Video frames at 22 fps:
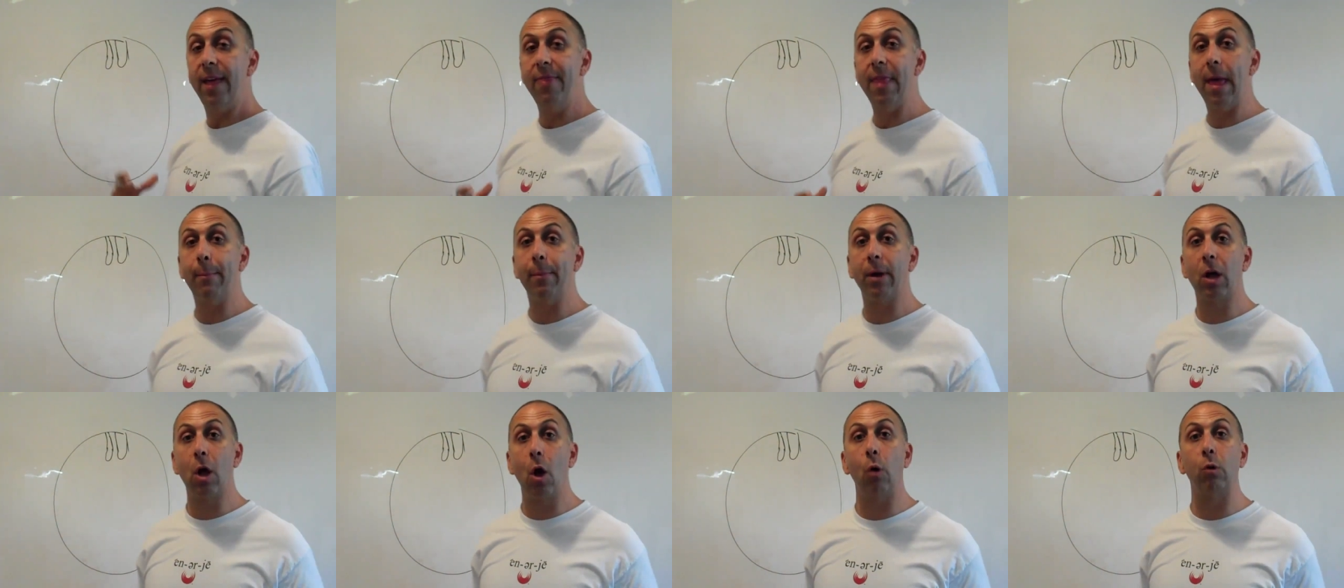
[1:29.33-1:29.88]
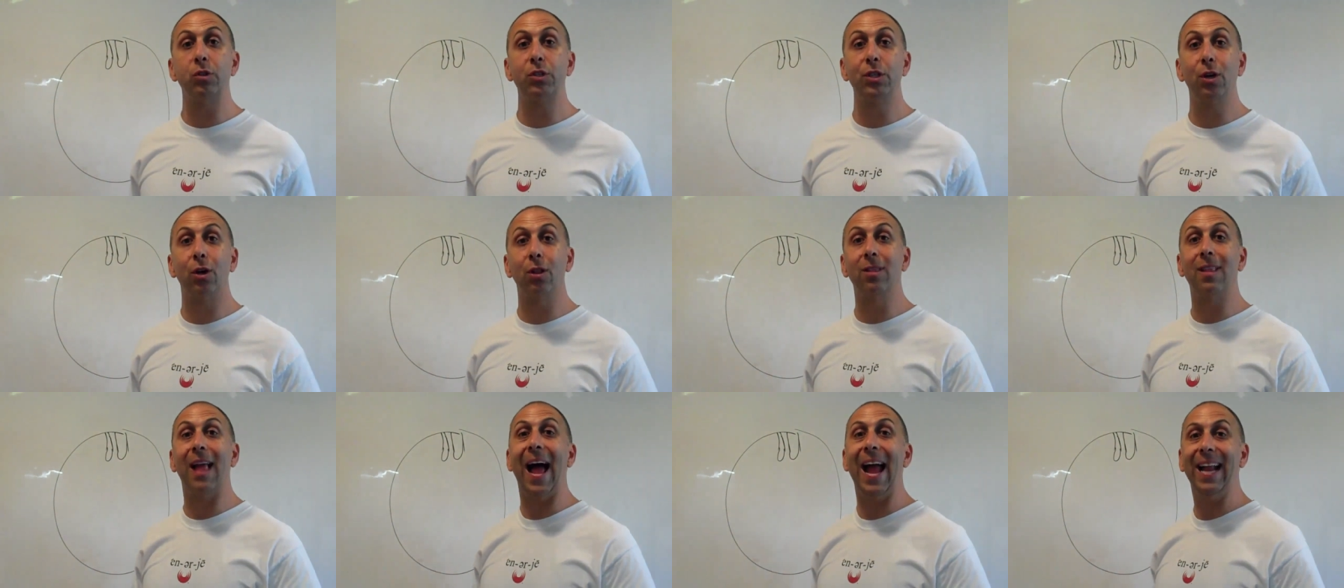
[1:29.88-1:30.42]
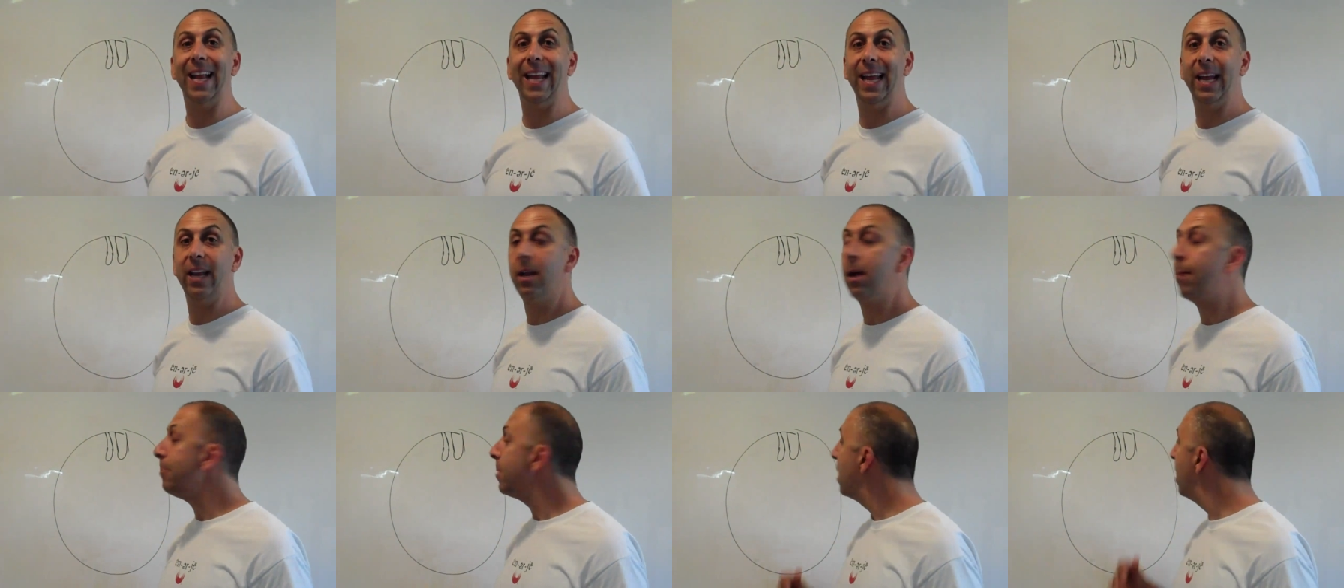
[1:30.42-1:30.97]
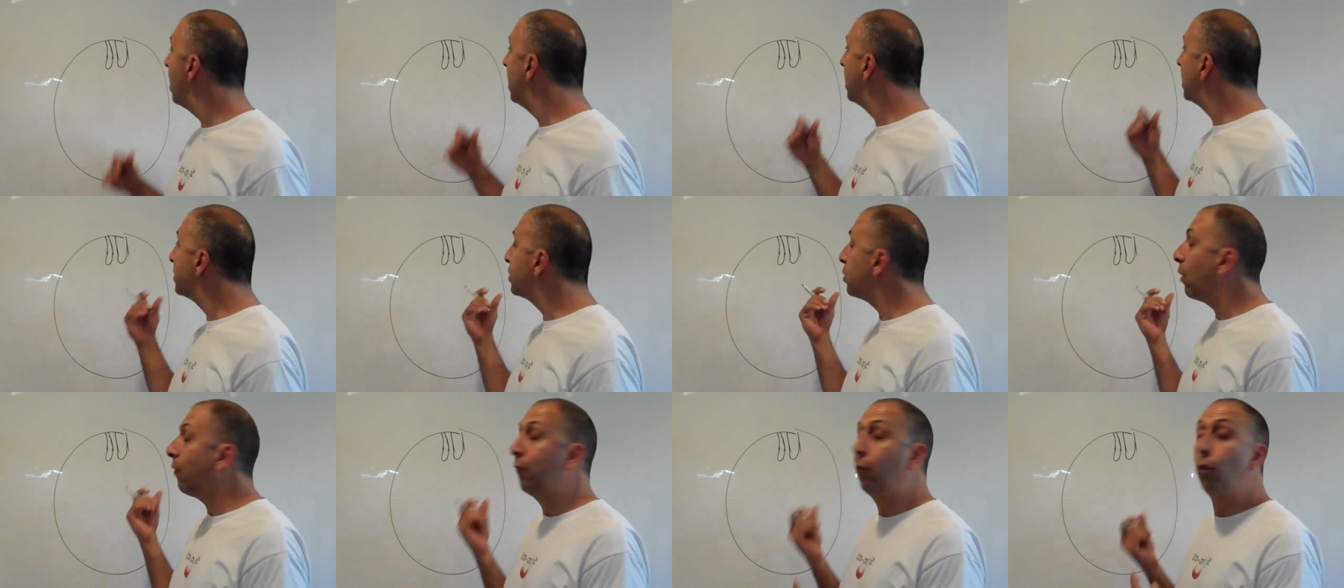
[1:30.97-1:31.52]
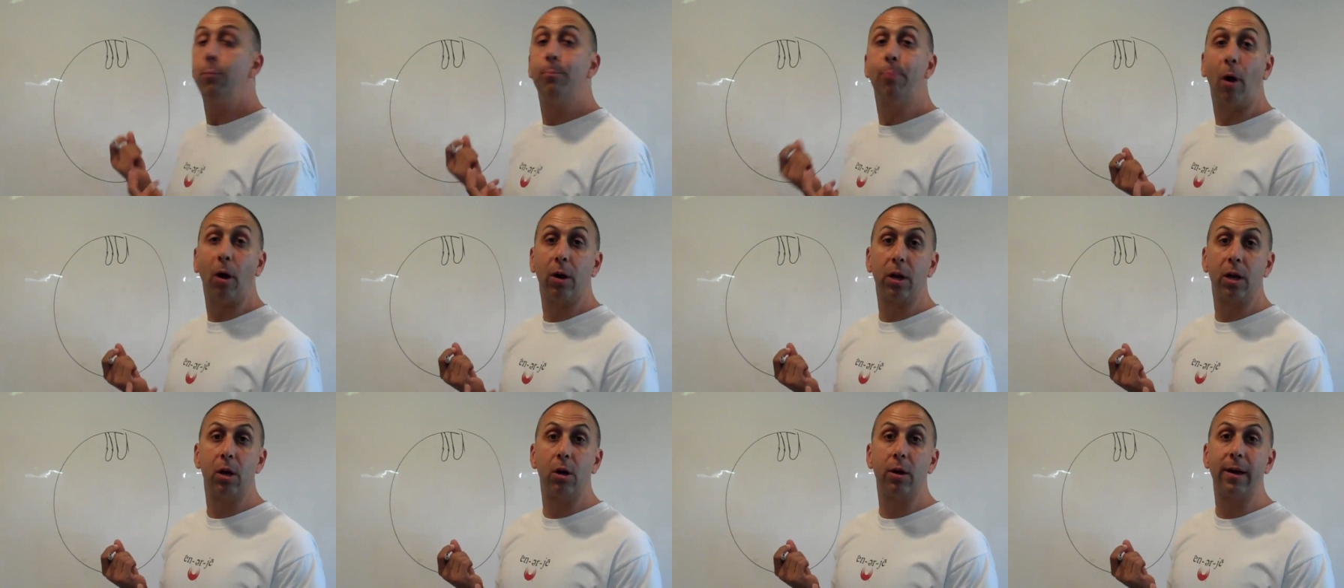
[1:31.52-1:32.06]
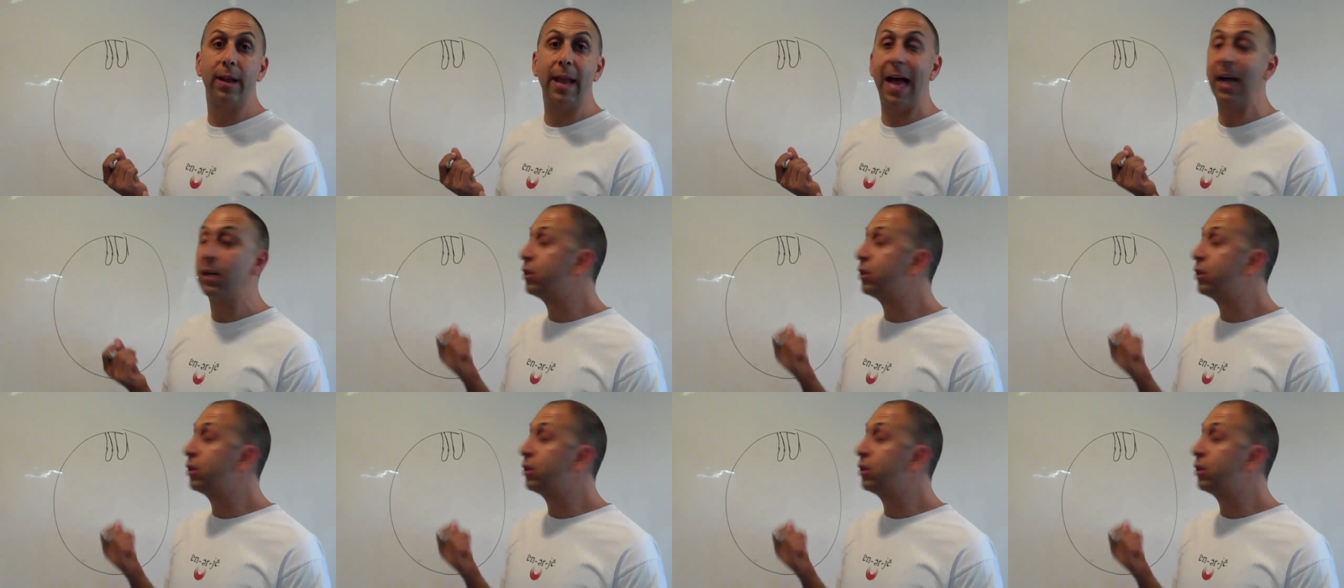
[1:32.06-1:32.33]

in that mucosal lining. So a food particle can